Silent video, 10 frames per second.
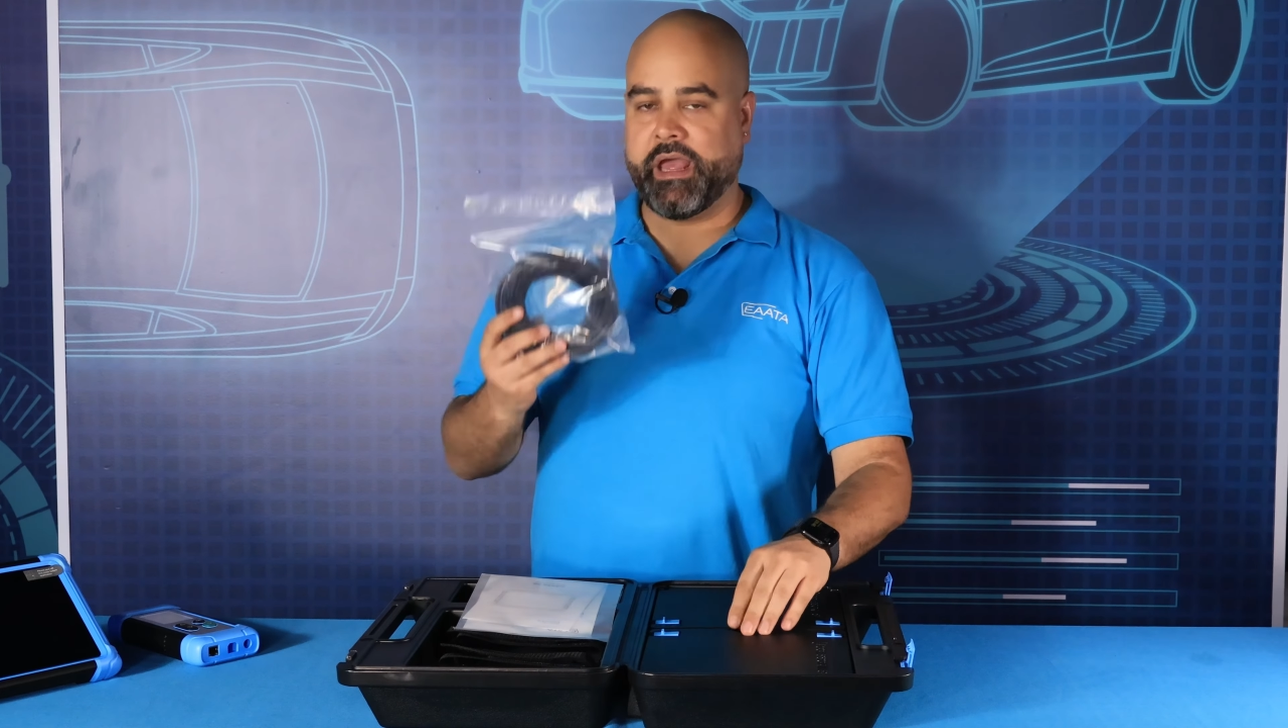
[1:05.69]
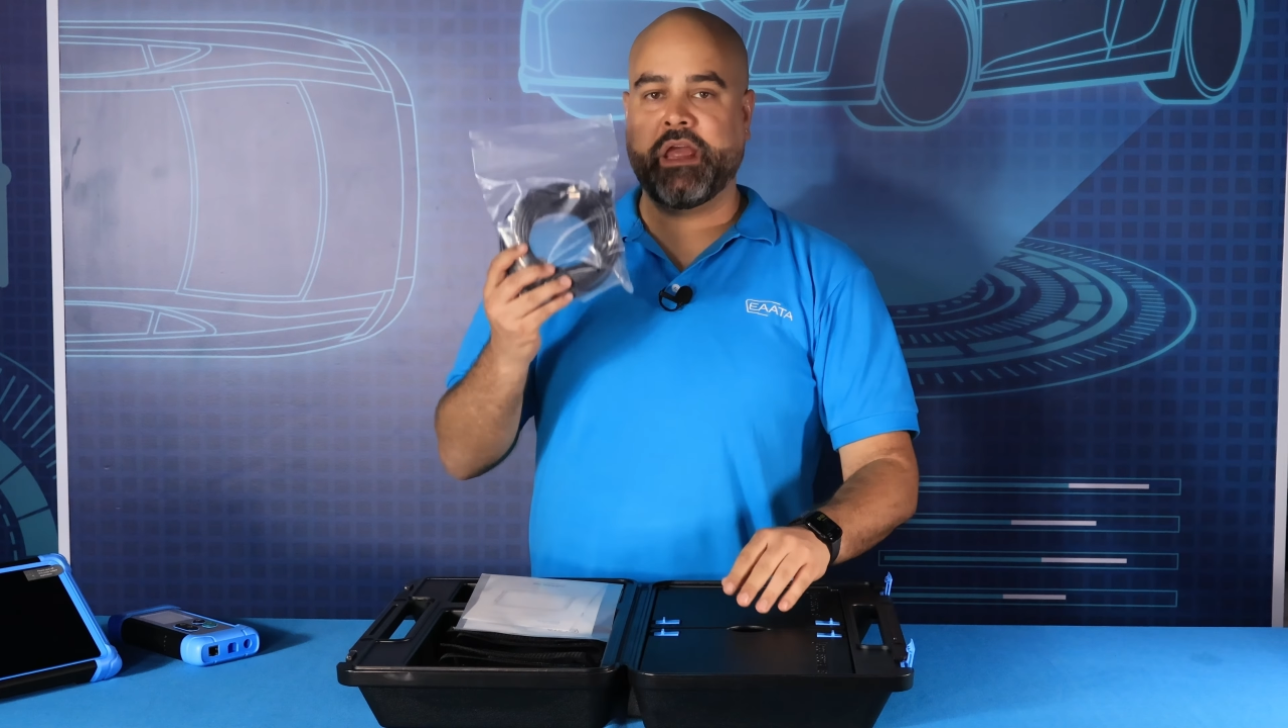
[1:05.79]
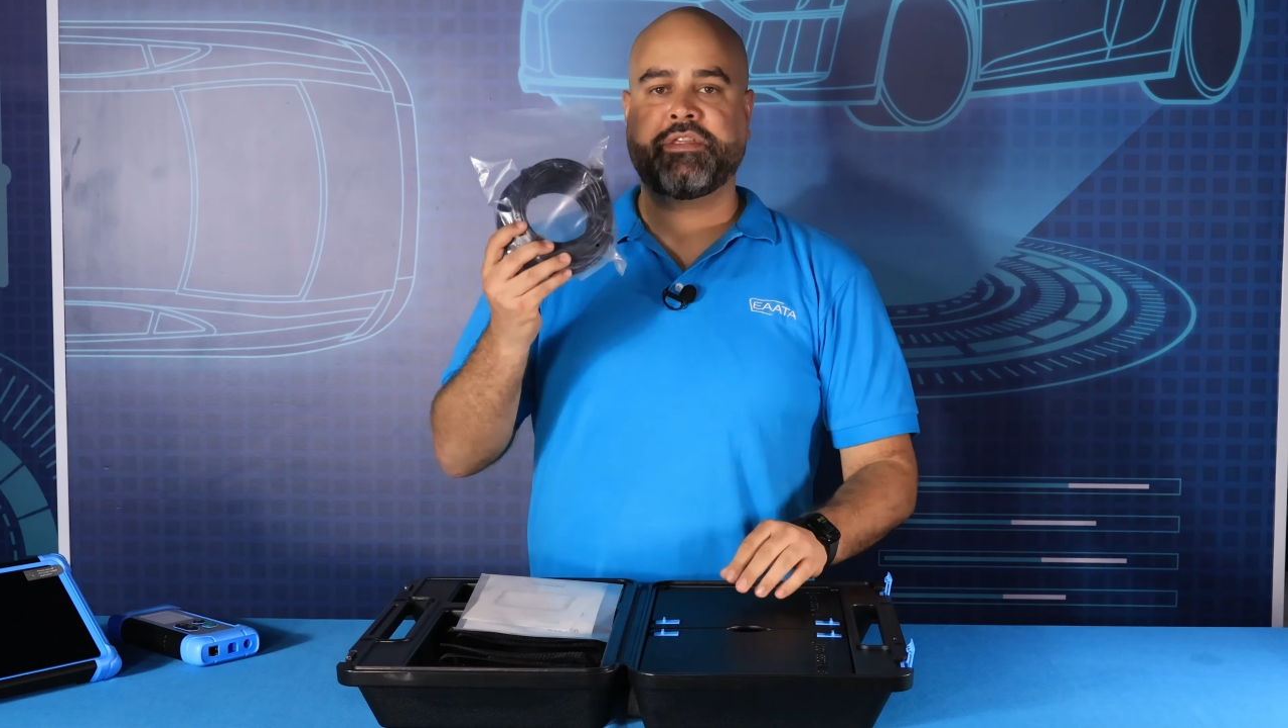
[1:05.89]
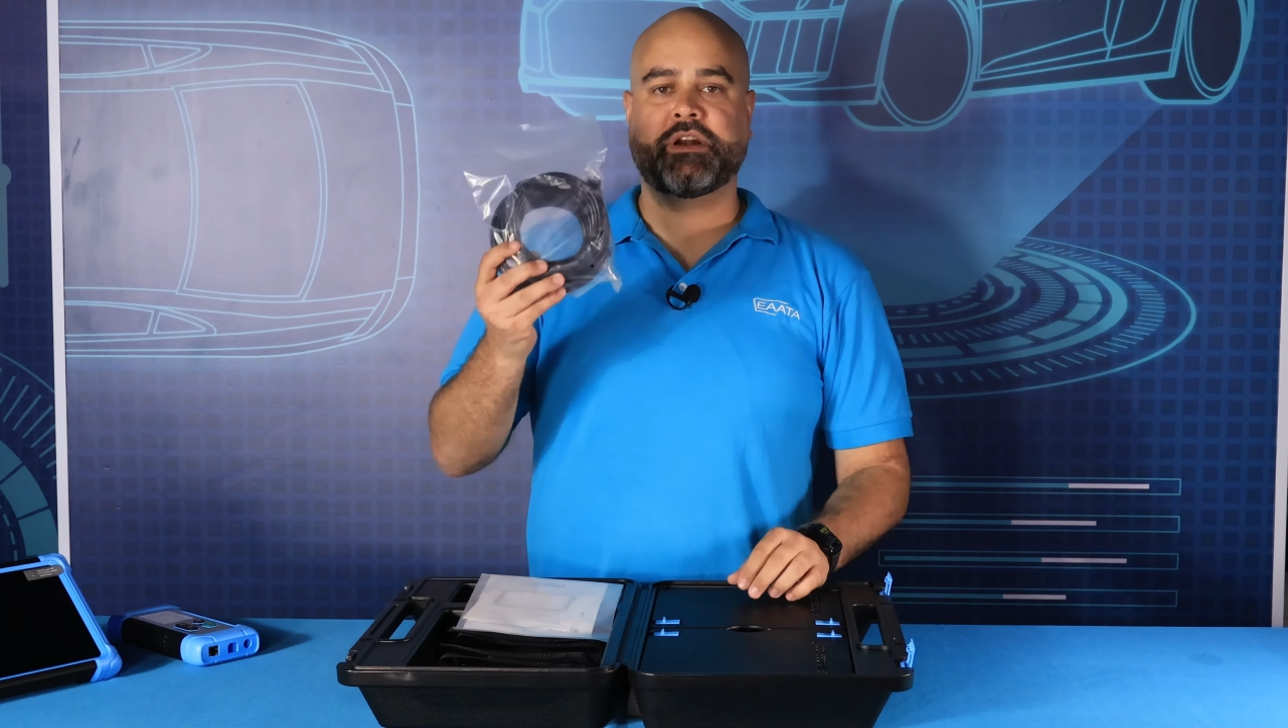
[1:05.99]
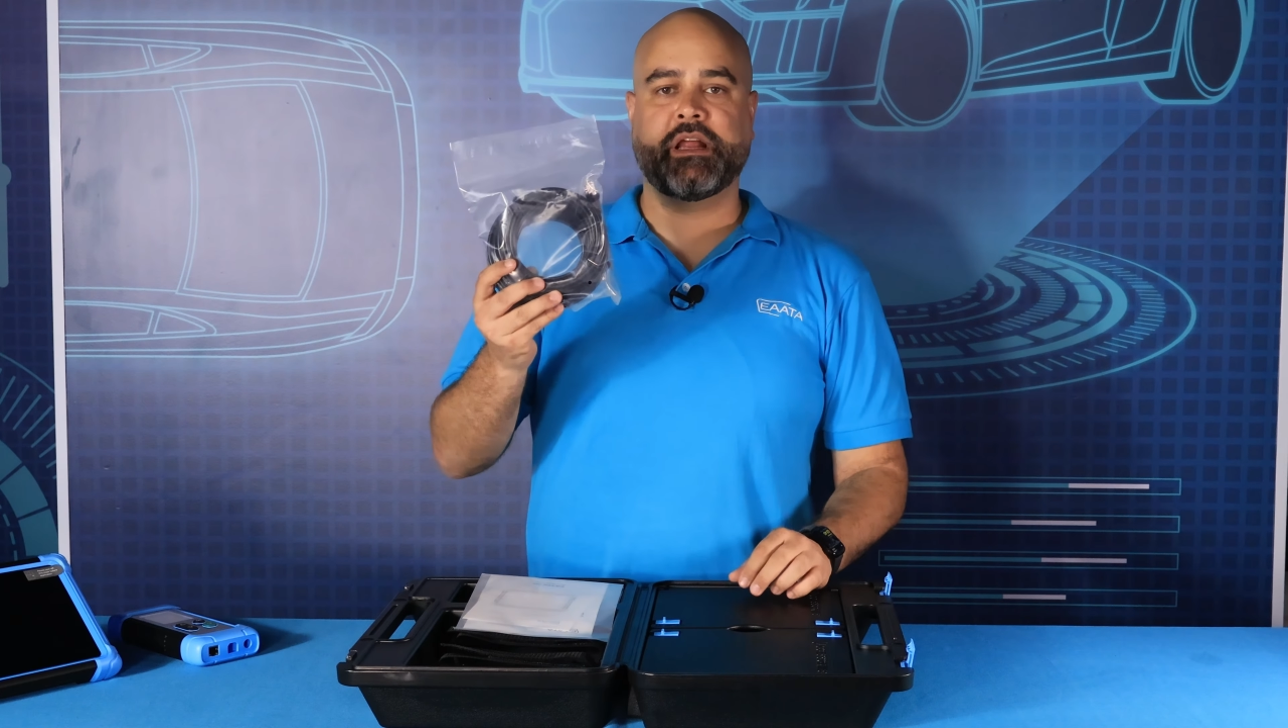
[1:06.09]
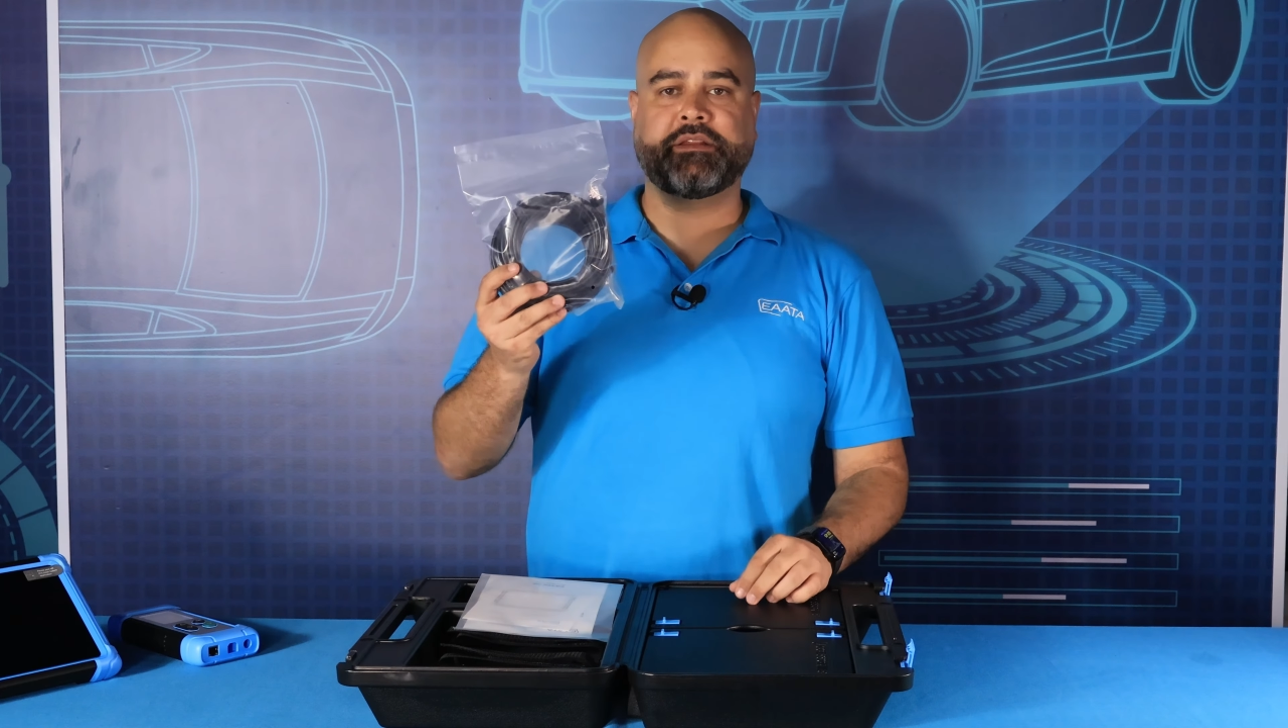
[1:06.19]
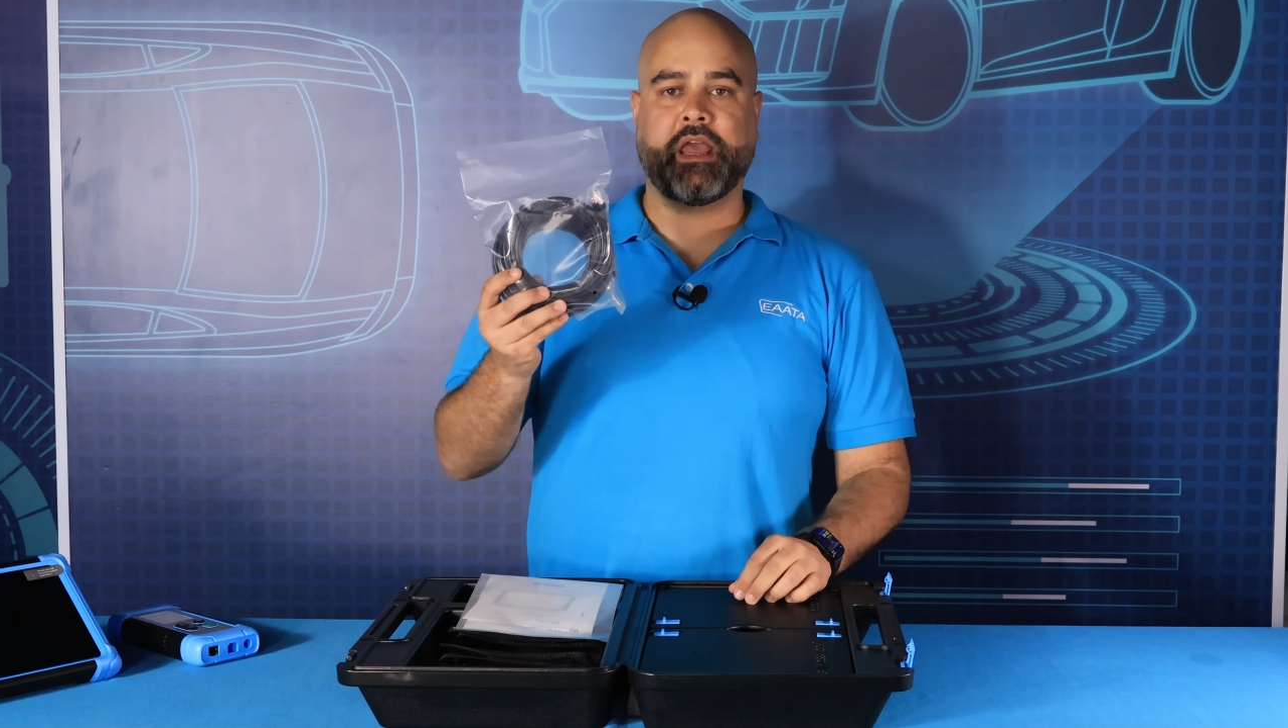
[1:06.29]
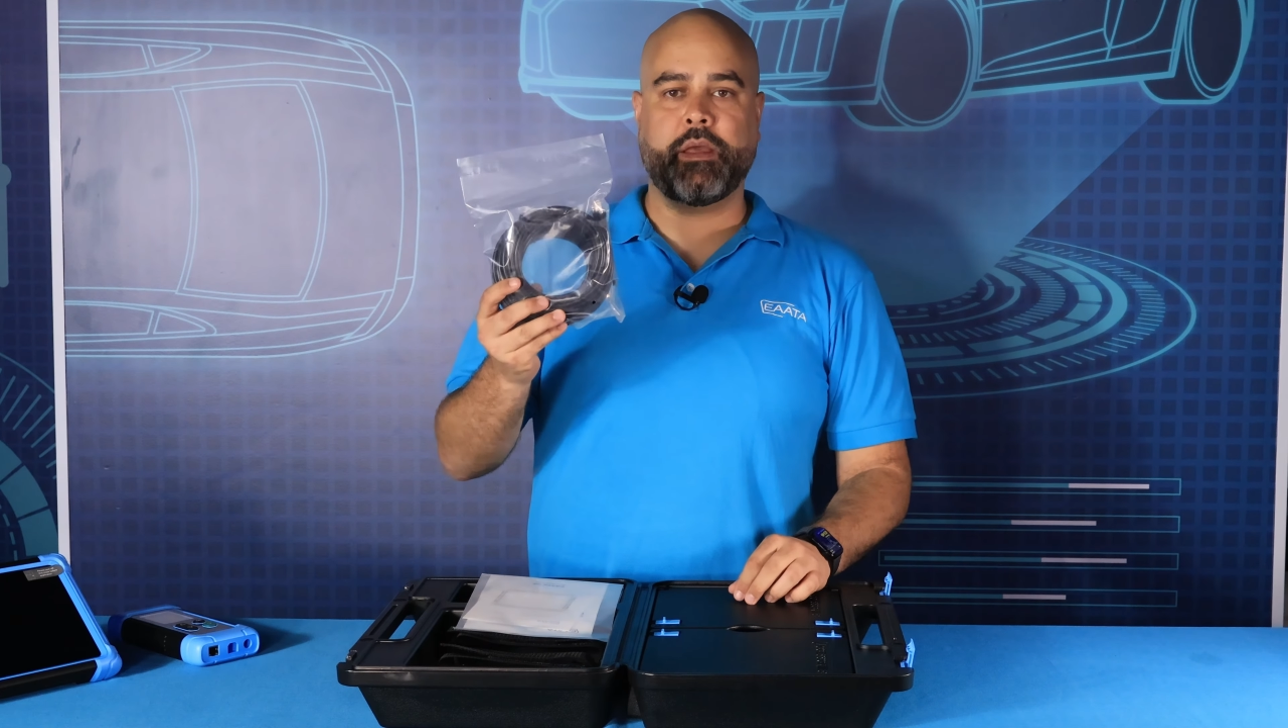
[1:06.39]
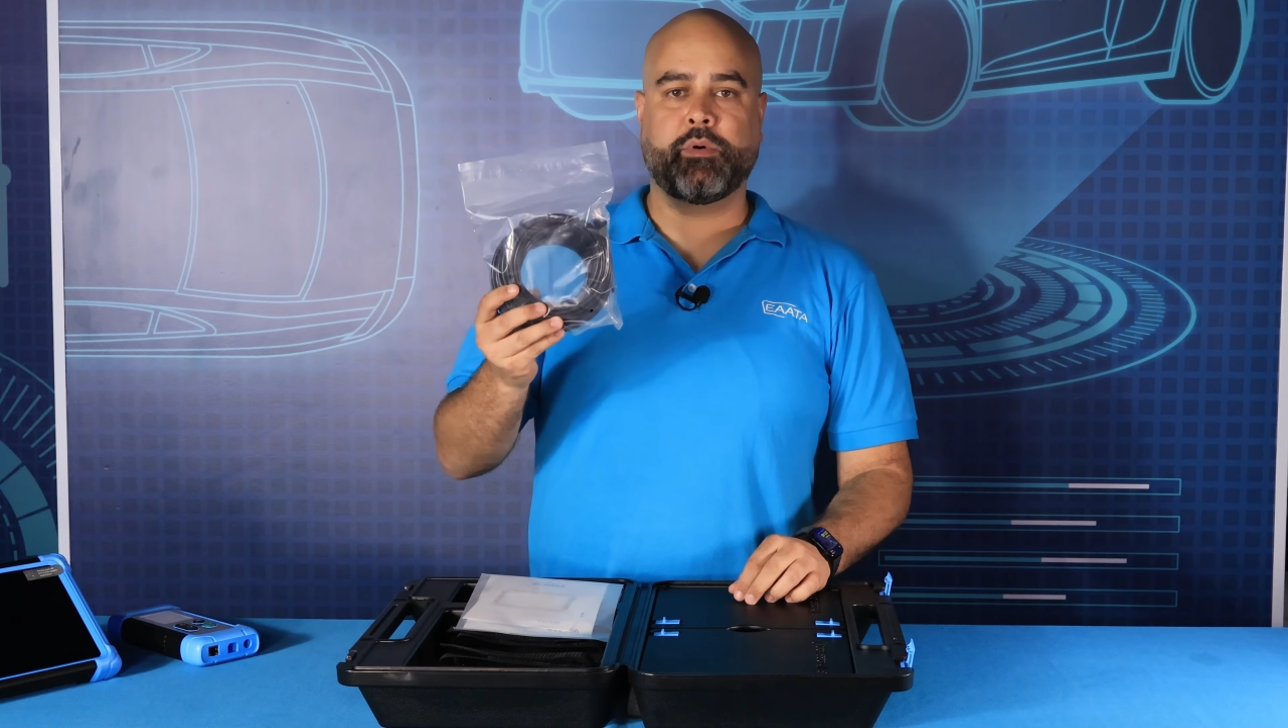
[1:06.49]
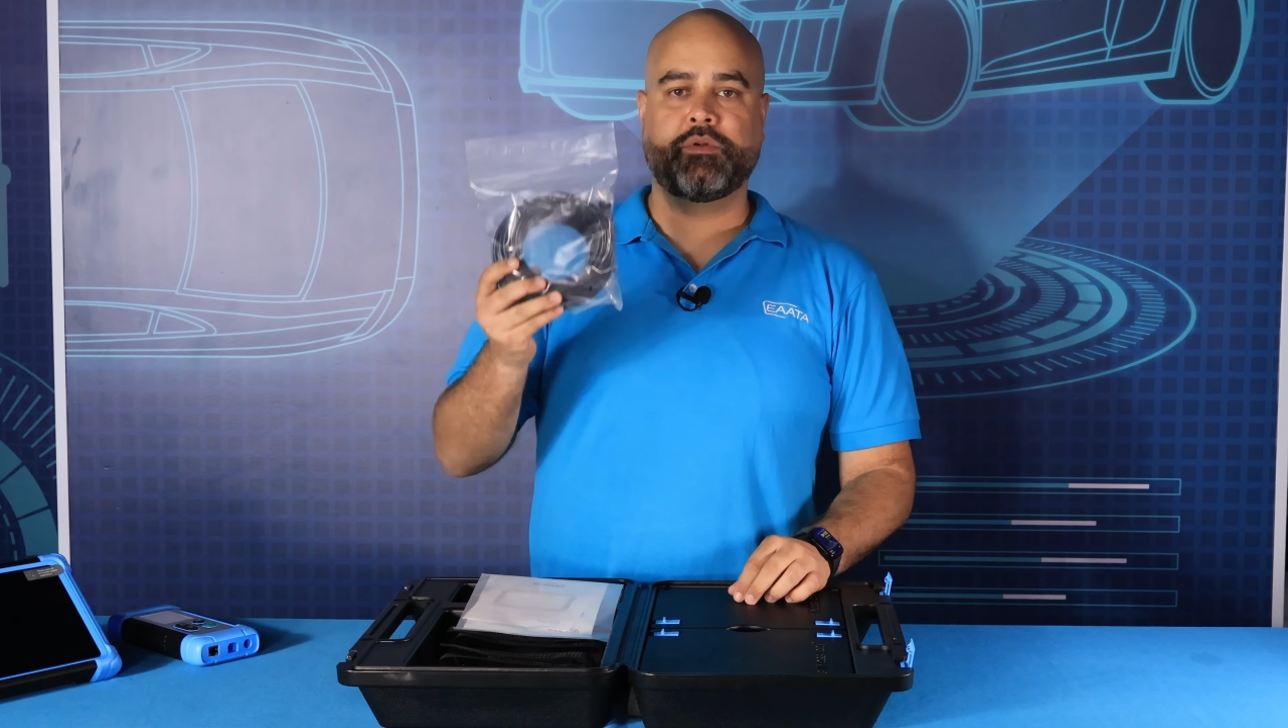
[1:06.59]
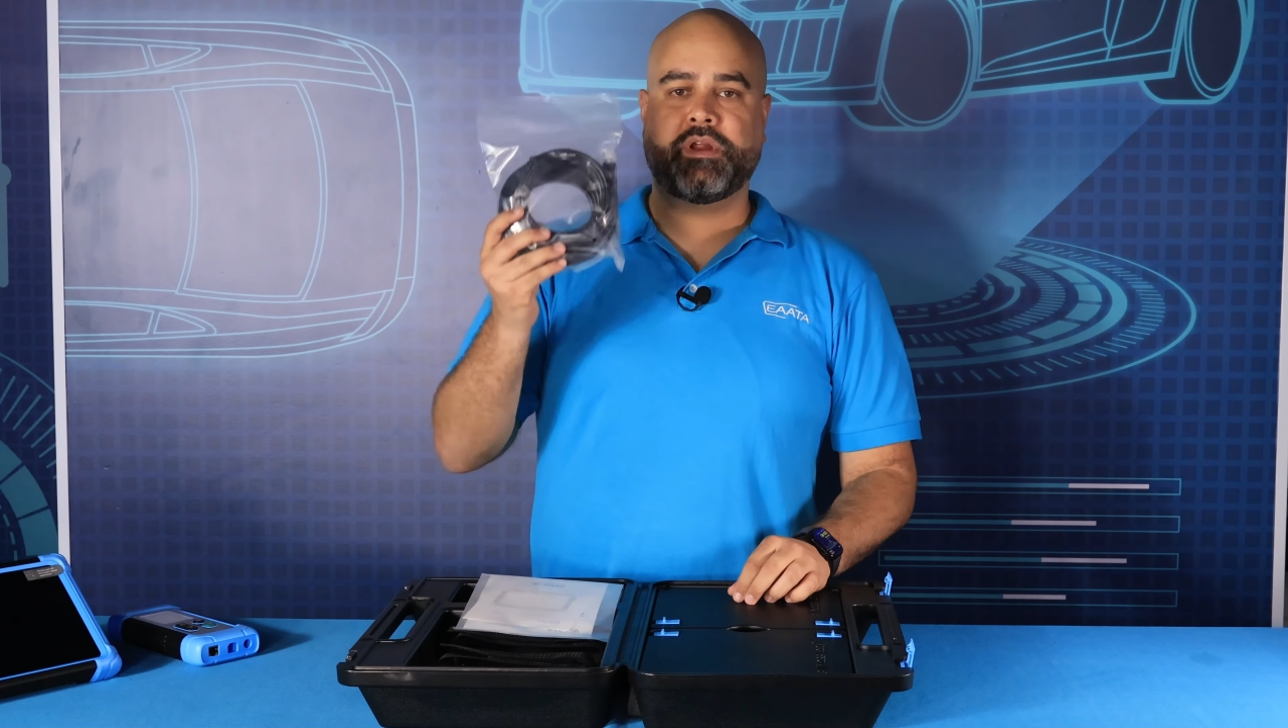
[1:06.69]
Ethernet cable,